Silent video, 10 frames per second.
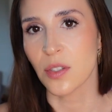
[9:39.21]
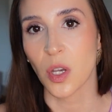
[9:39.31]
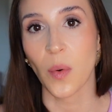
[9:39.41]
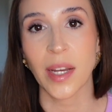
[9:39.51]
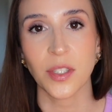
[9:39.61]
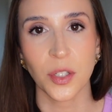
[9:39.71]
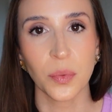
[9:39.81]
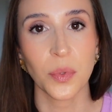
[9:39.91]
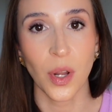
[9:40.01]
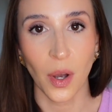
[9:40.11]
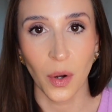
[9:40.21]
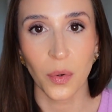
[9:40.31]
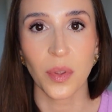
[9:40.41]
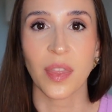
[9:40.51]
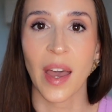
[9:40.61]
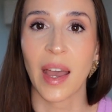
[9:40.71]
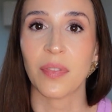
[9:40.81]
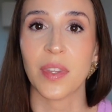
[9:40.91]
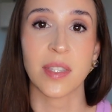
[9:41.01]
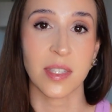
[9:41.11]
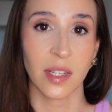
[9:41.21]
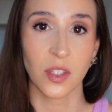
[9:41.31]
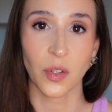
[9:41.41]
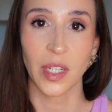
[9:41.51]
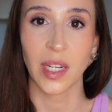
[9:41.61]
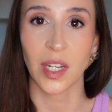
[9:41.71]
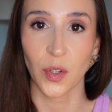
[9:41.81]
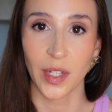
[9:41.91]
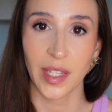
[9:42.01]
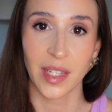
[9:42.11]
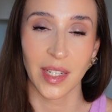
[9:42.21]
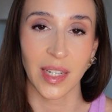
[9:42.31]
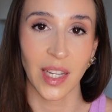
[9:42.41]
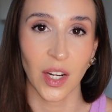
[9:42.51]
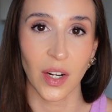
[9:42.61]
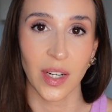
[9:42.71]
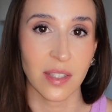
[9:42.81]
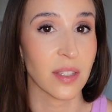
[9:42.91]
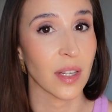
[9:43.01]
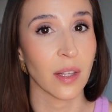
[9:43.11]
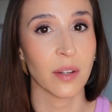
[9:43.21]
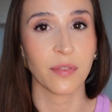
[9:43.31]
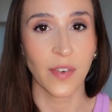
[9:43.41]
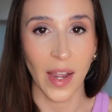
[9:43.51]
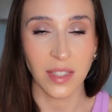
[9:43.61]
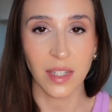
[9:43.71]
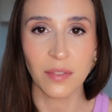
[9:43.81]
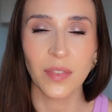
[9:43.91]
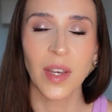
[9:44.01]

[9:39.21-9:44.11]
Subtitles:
so I do know that the sunscreen ingredient in here is still effective.